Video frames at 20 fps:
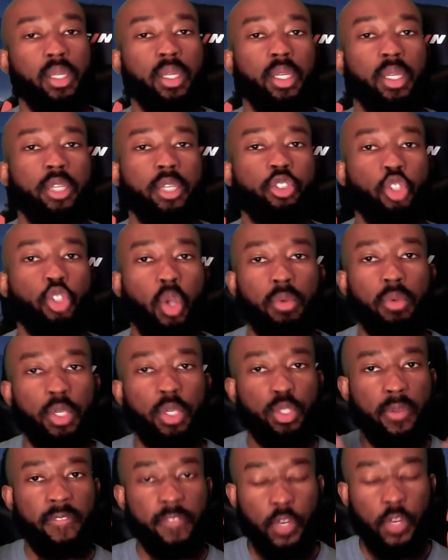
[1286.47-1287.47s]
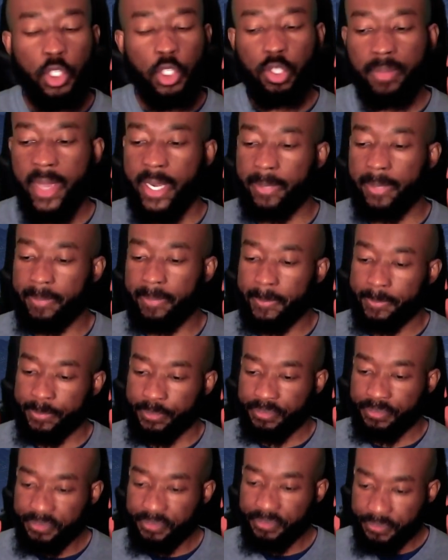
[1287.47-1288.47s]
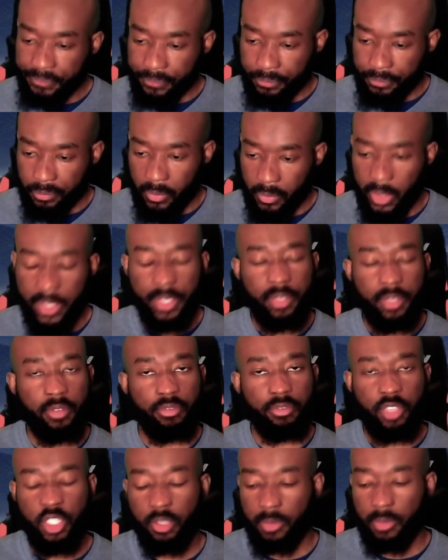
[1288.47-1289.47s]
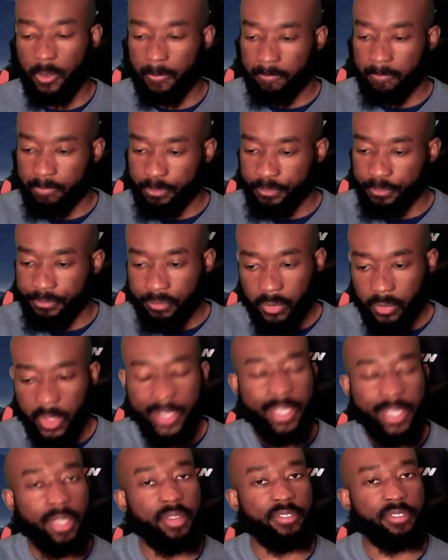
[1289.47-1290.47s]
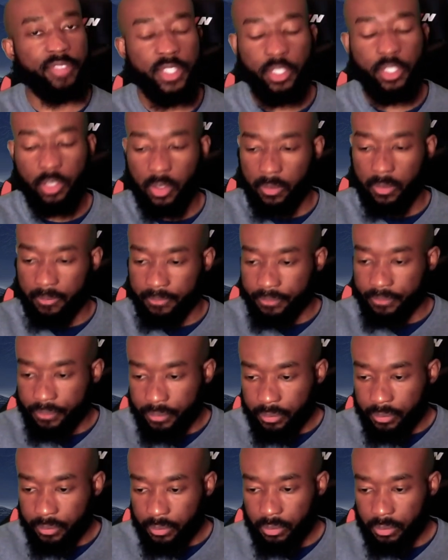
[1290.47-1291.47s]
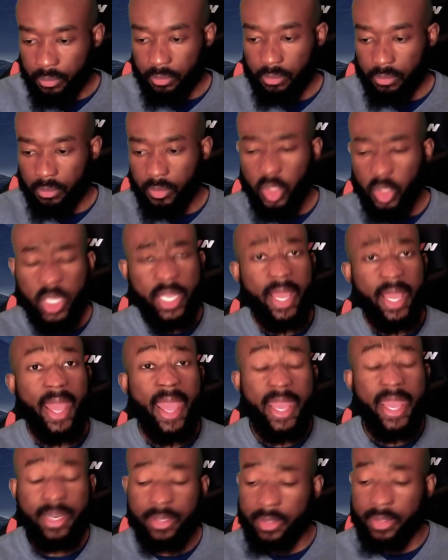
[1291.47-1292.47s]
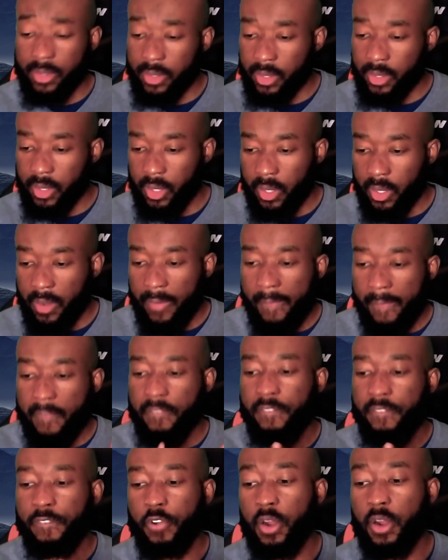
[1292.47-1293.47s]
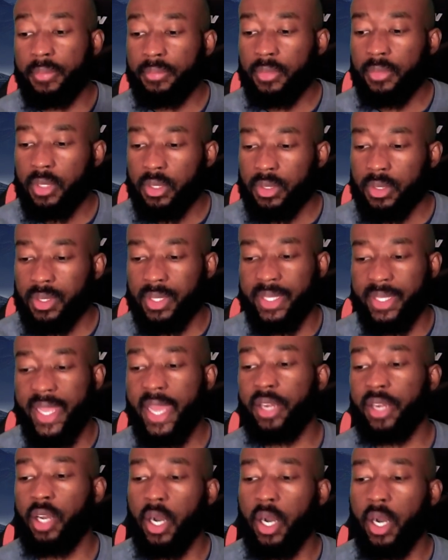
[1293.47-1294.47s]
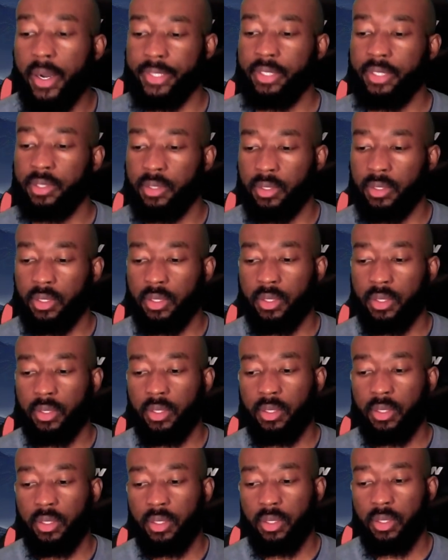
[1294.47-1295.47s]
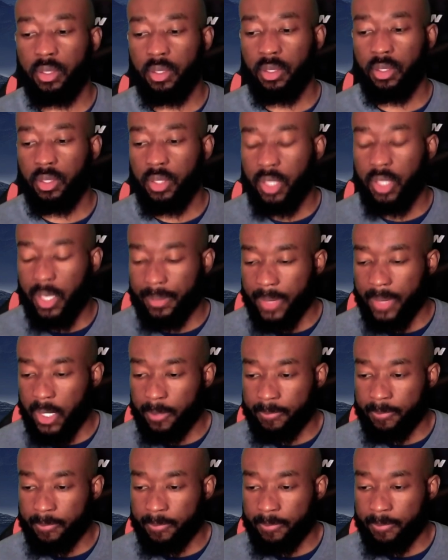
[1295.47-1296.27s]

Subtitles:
So he was the first man in the visible, in the physical. And from then on, comma,